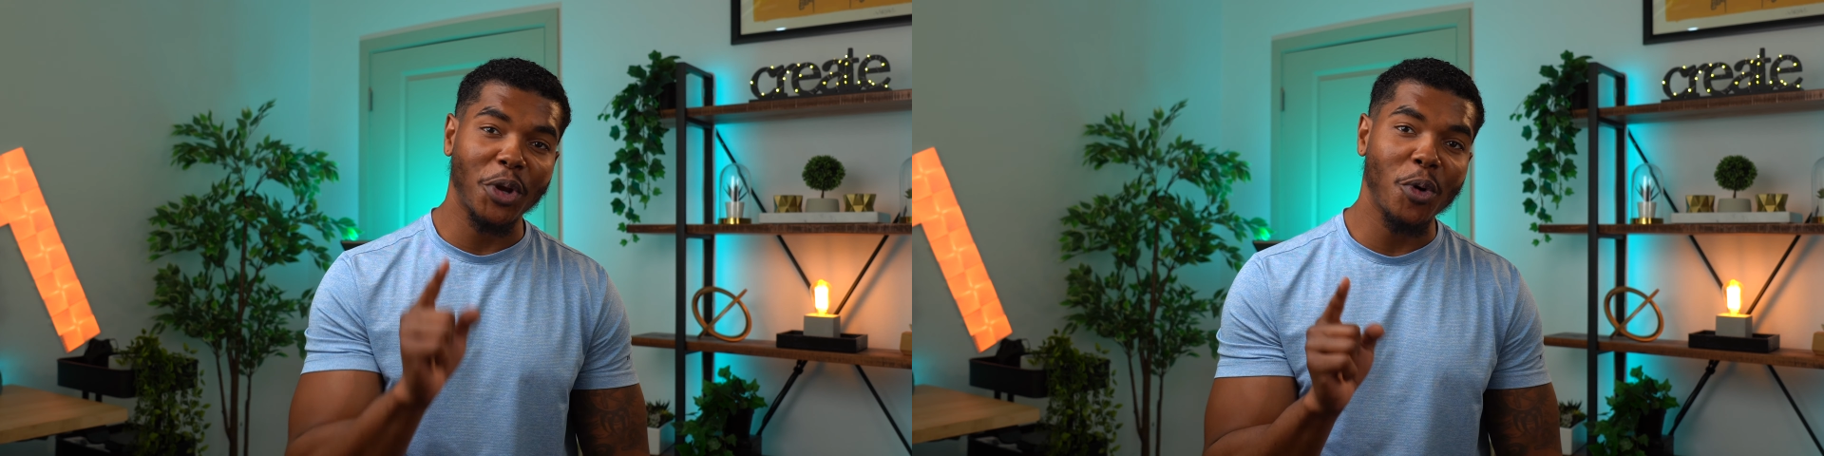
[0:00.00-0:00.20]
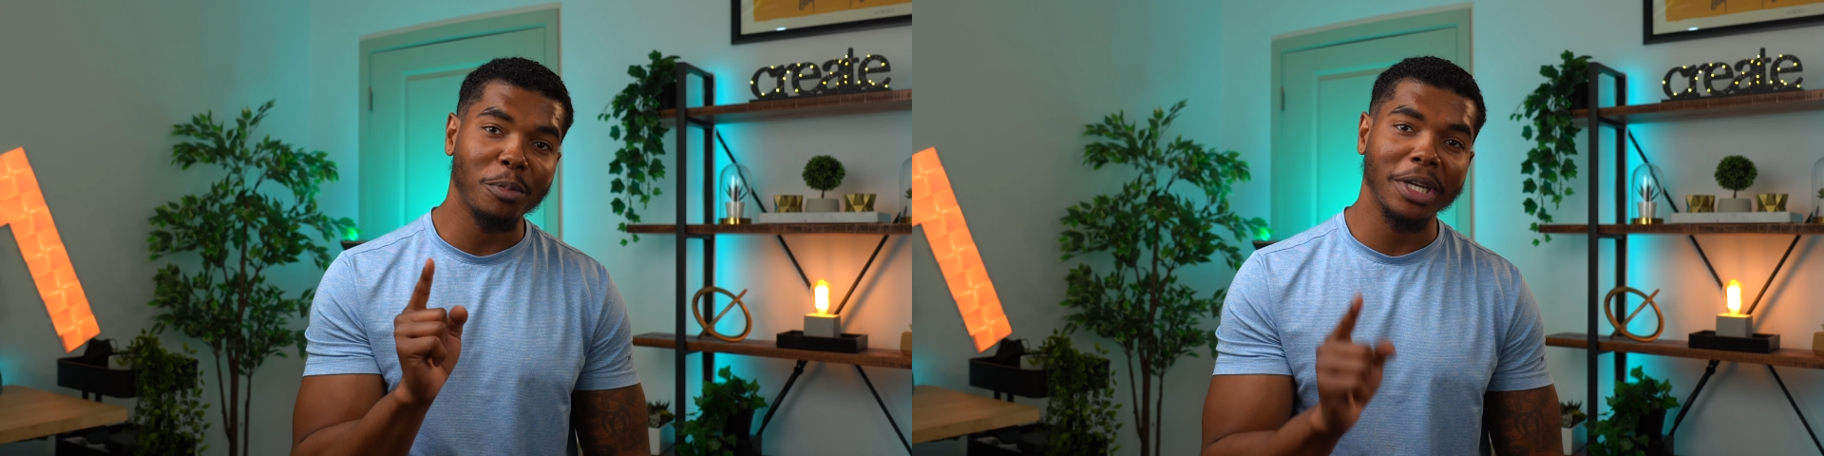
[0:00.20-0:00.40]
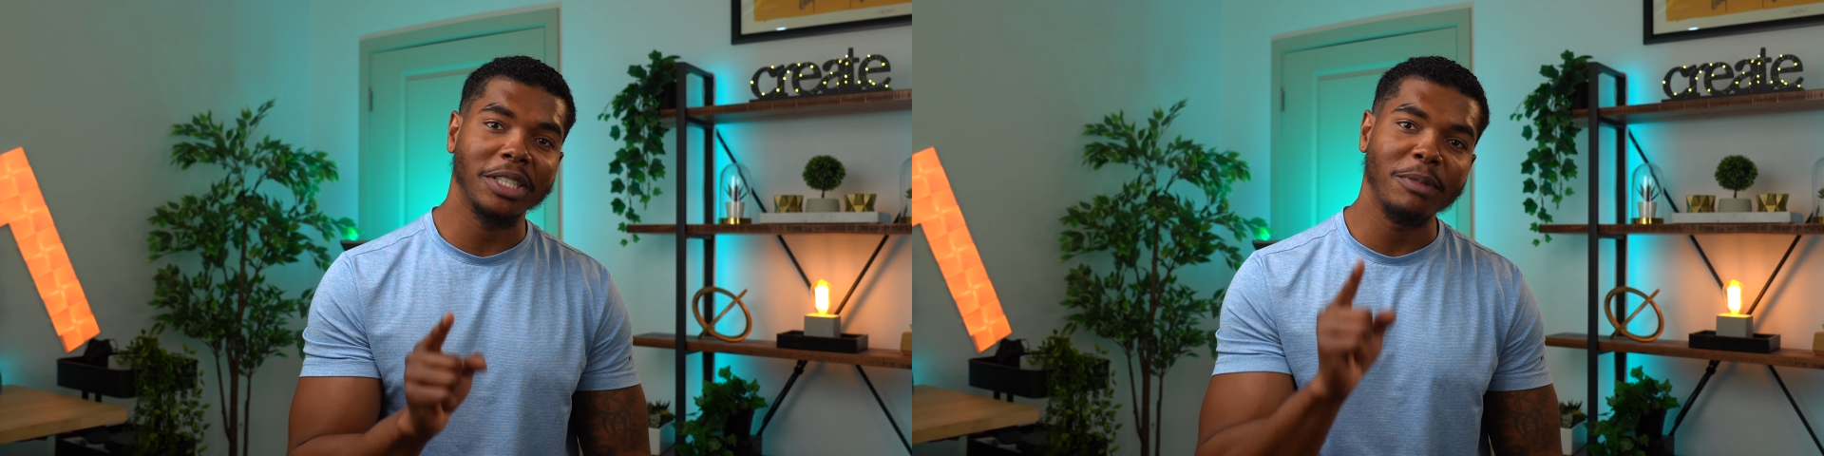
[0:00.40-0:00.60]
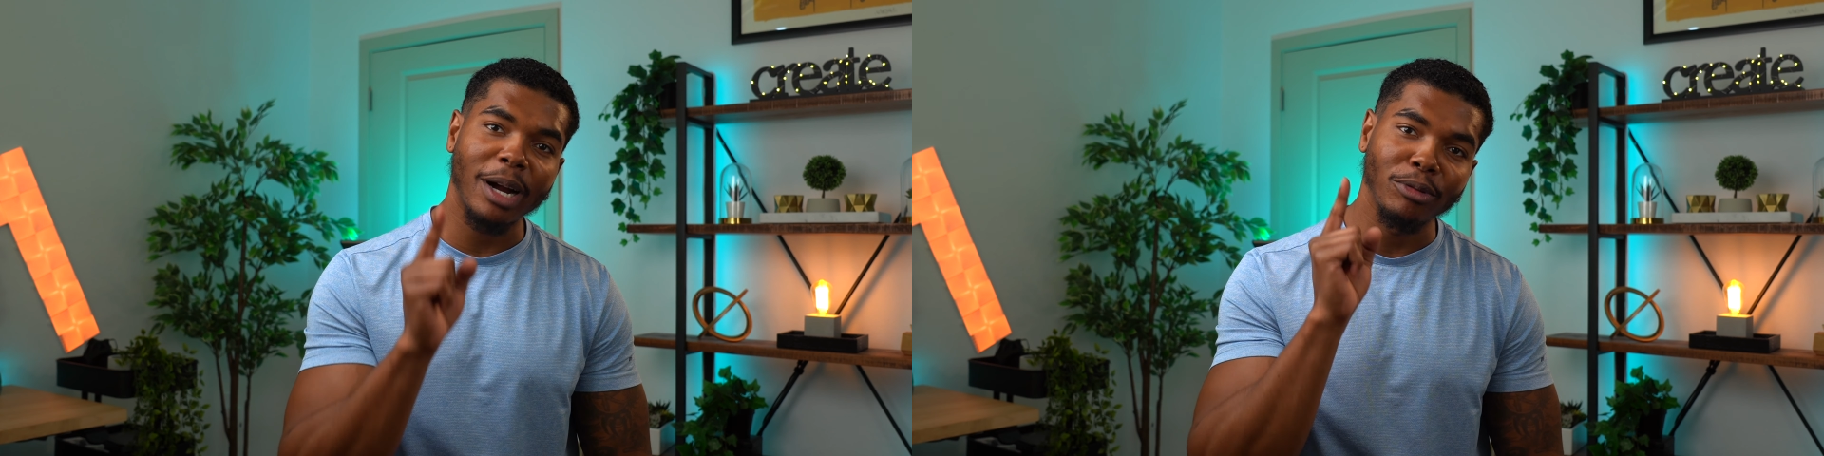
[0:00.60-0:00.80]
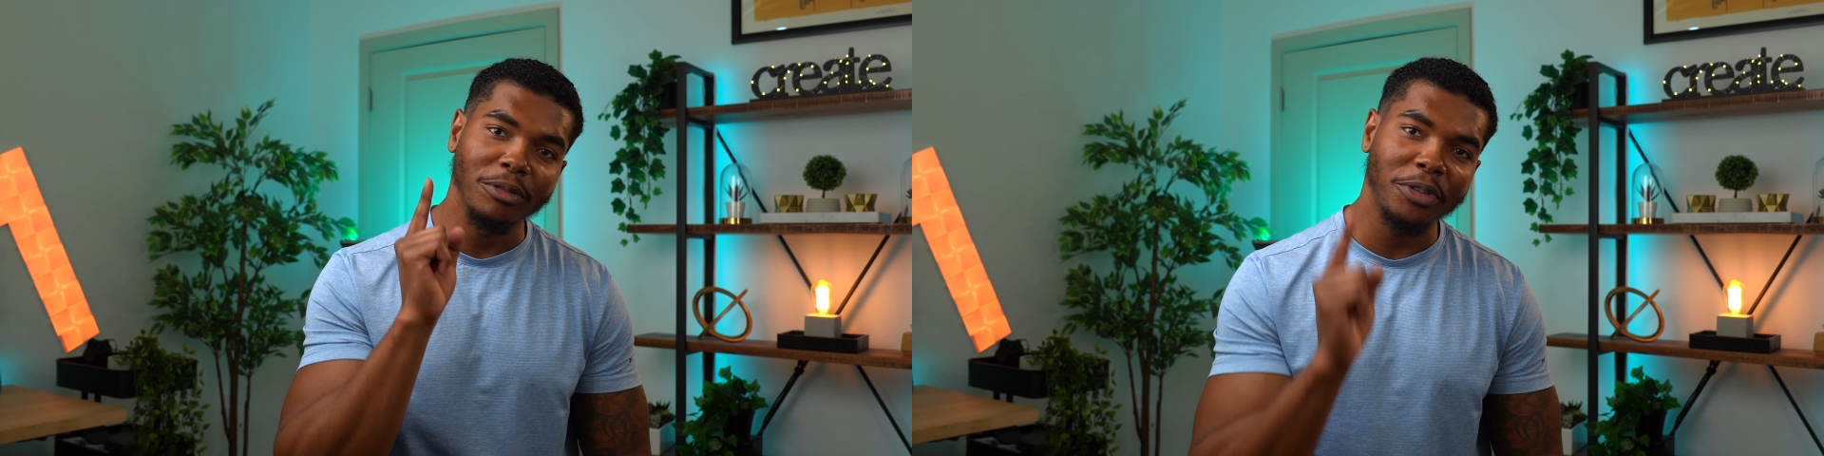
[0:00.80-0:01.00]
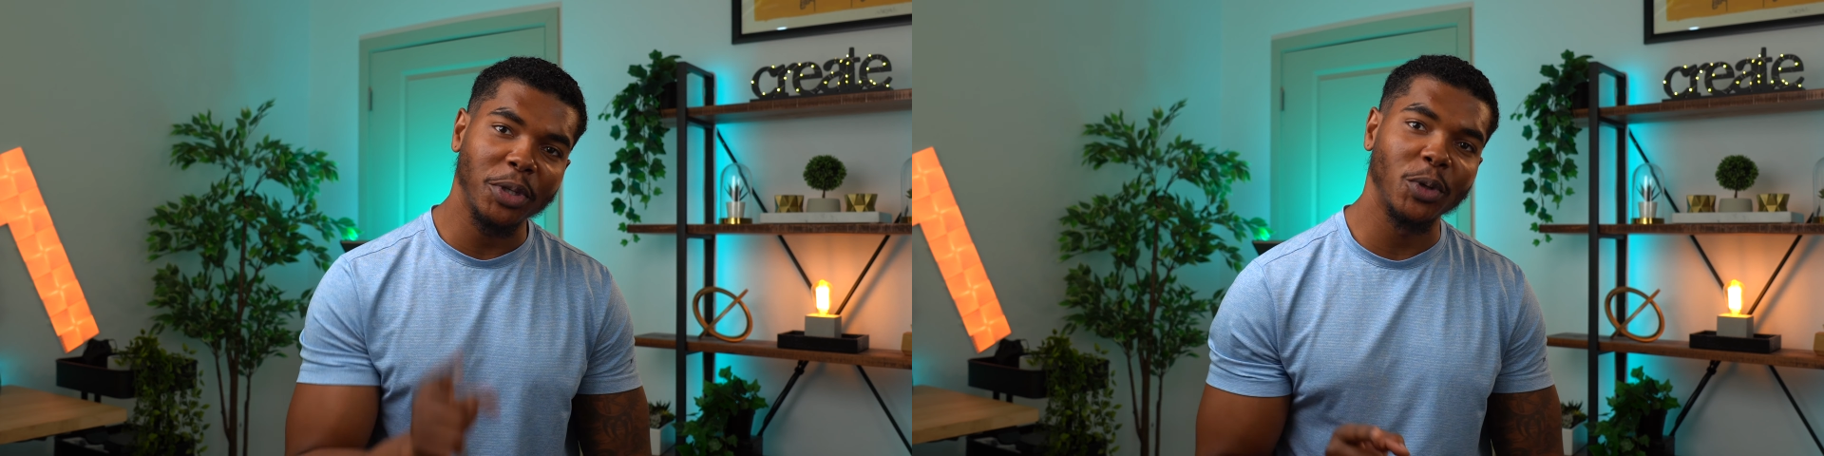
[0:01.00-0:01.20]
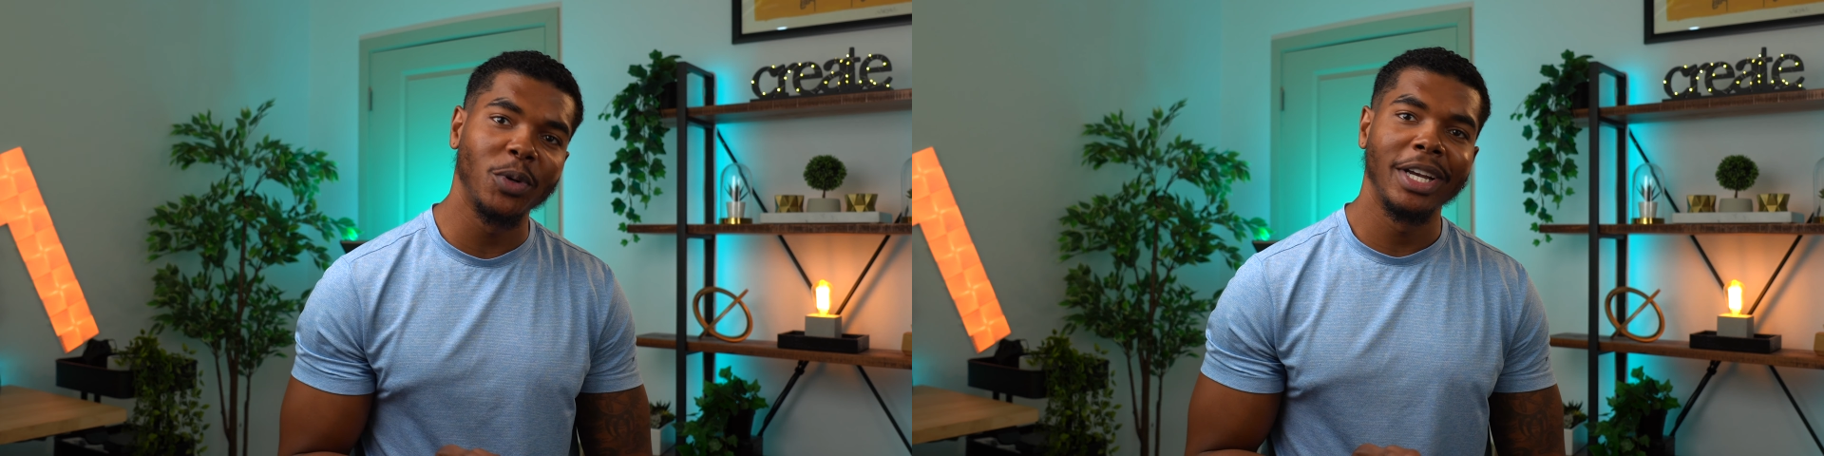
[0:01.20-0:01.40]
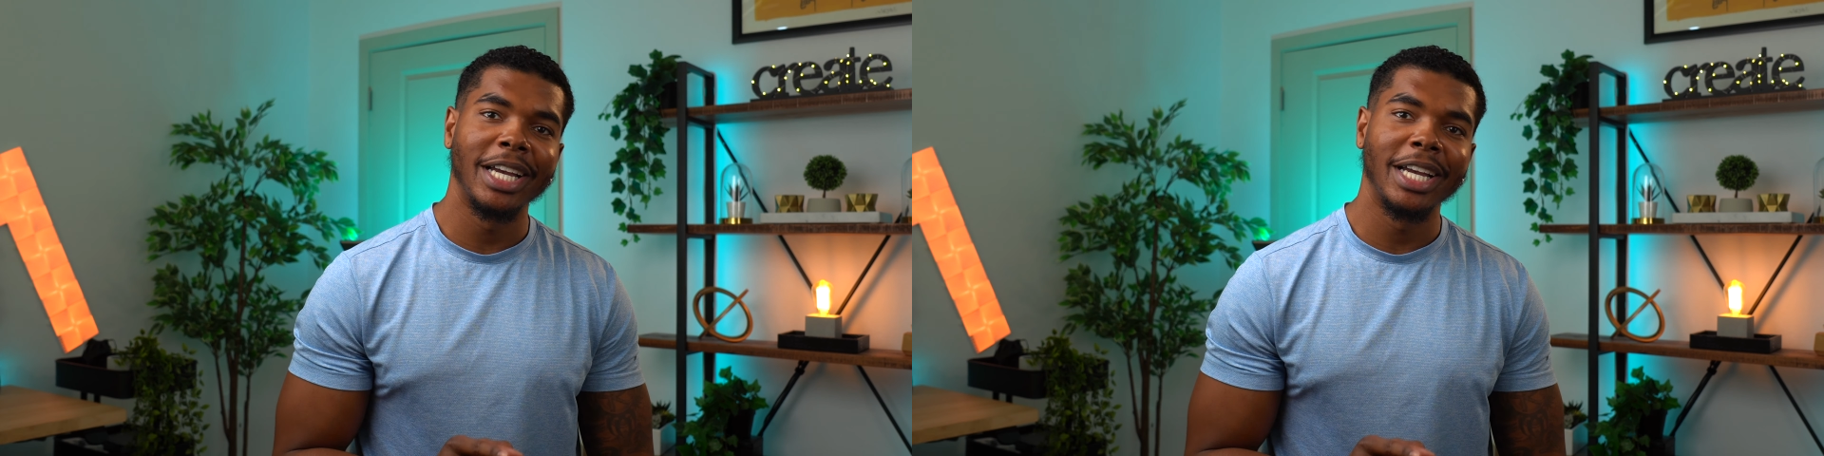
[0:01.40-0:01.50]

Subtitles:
don't miss my review